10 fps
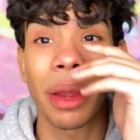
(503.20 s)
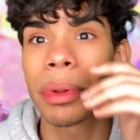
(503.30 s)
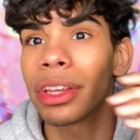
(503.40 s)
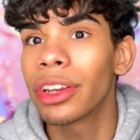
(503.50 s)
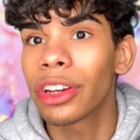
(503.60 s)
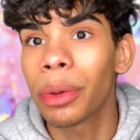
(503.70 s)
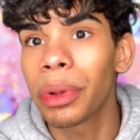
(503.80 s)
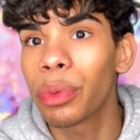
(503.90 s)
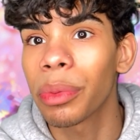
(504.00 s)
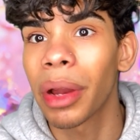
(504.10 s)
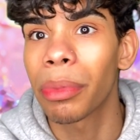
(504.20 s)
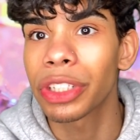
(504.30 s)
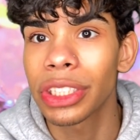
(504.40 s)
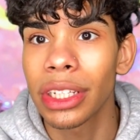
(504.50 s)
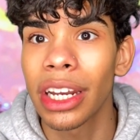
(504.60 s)
opinion, compete with my
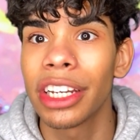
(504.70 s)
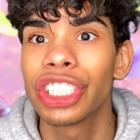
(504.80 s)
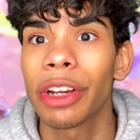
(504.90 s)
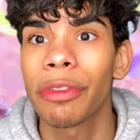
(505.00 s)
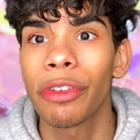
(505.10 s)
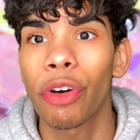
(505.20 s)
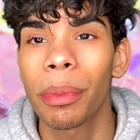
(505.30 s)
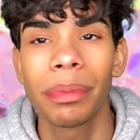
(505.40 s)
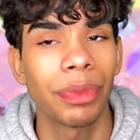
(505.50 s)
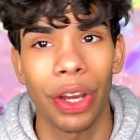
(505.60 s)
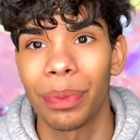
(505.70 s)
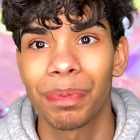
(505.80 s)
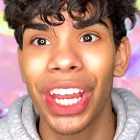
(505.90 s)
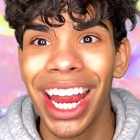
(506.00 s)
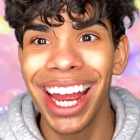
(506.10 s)
brushes in any shape or form? No.
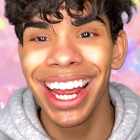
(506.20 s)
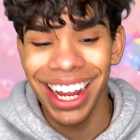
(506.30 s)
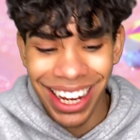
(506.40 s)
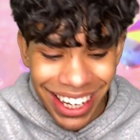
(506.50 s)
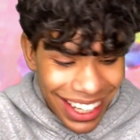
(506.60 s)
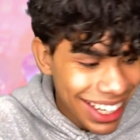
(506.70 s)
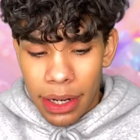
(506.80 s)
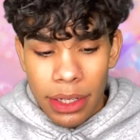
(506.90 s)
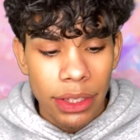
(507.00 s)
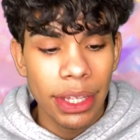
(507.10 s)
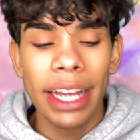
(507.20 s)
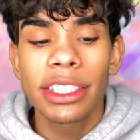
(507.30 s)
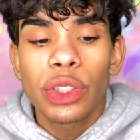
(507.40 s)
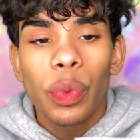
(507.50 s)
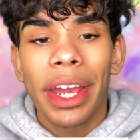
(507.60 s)

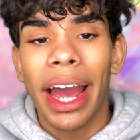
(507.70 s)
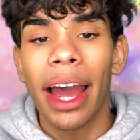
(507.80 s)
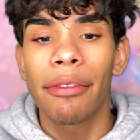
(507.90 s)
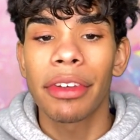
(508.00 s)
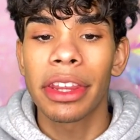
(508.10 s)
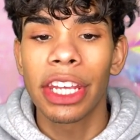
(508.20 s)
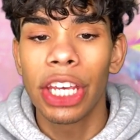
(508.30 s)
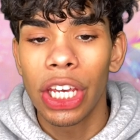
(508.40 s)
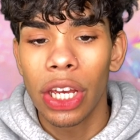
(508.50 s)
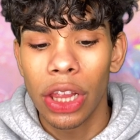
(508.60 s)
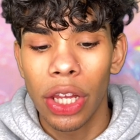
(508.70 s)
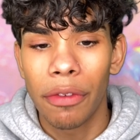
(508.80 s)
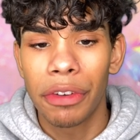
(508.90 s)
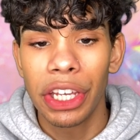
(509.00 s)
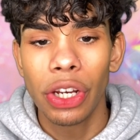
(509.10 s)
Next, we have the
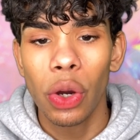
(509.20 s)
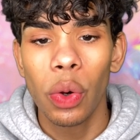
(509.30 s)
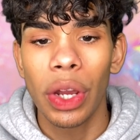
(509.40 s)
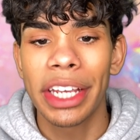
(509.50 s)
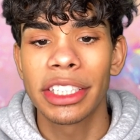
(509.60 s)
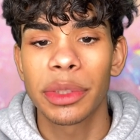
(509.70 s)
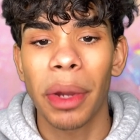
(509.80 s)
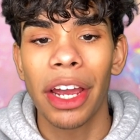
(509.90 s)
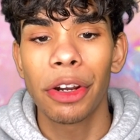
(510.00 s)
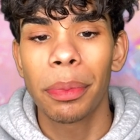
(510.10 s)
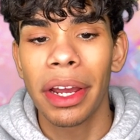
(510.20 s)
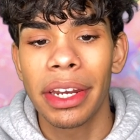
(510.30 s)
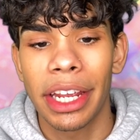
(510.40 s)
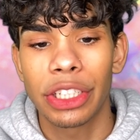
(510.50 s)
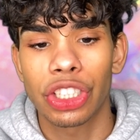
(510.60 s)
Levito Inspired by
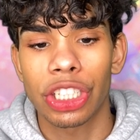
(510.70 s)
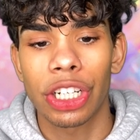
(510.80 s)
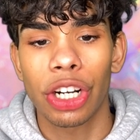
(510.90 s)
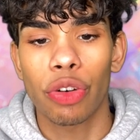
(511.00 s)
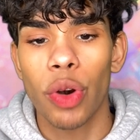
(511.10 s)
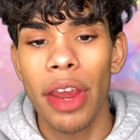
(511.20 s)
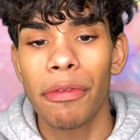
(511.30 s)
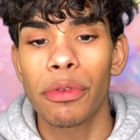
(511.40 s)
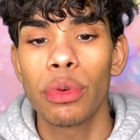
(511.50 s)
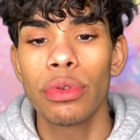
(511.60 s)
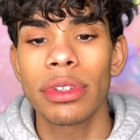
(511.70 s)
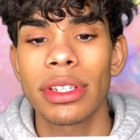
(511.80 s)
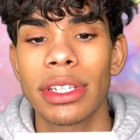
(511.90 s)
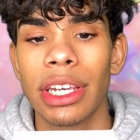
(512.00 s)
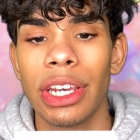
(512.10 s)
Nature Grapefruit
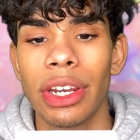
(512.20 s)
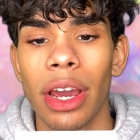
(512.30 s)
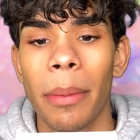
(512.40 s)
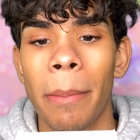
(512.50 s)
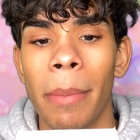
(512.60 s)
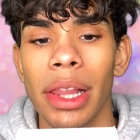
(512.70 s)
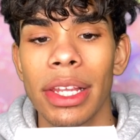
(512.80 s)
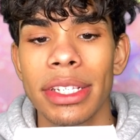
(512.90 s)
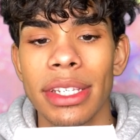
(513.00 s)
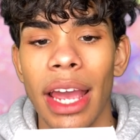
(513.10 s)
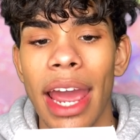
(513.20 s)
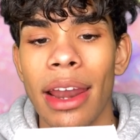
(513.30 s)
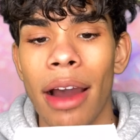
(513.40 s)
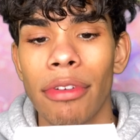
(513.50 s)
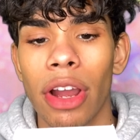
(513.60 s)
Seed Melissa and
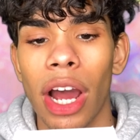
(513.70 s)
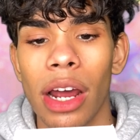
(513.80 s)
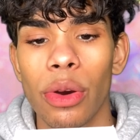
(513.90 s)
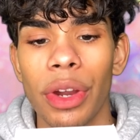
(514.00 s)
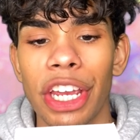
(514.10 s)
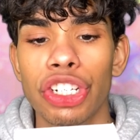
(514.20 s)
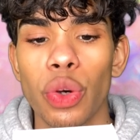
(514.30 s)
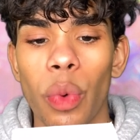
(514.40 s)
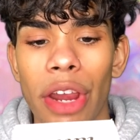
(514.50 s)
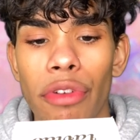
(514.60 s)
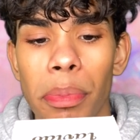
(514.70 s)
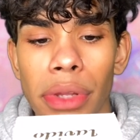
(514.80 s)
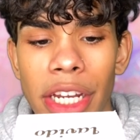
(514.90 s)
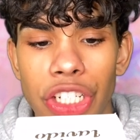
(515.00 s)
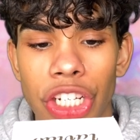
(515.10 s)
Avocado Age Away
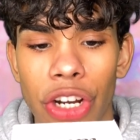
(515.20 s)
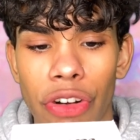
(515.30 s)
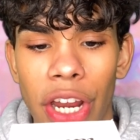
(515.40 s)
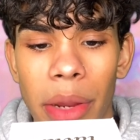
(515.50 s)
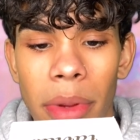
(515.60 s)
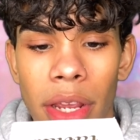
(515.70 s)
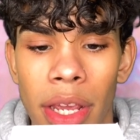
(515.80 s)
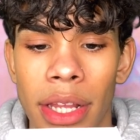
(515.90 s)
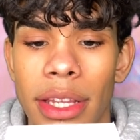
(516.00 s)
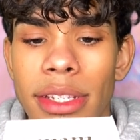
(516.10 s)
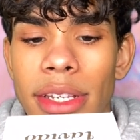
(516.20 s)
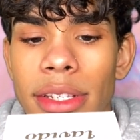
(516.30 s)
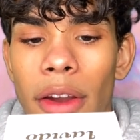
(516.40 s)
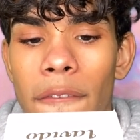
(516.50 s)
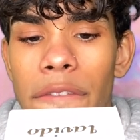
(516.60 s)
Replenishing Cream. This is
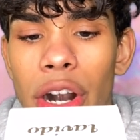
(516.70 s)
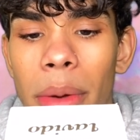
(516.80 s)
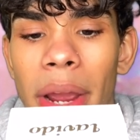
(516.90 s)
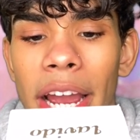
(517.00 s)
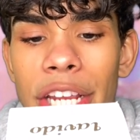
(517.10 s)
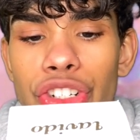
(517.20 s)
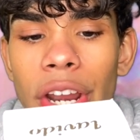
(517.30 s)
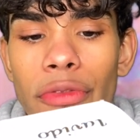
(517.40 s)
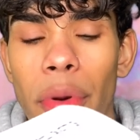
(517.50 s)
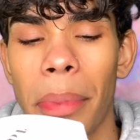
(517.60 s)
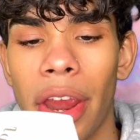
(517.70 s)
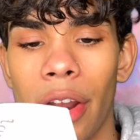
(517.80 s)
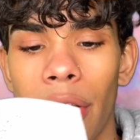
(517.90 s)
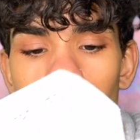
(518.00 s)
Firm Hydrate Repair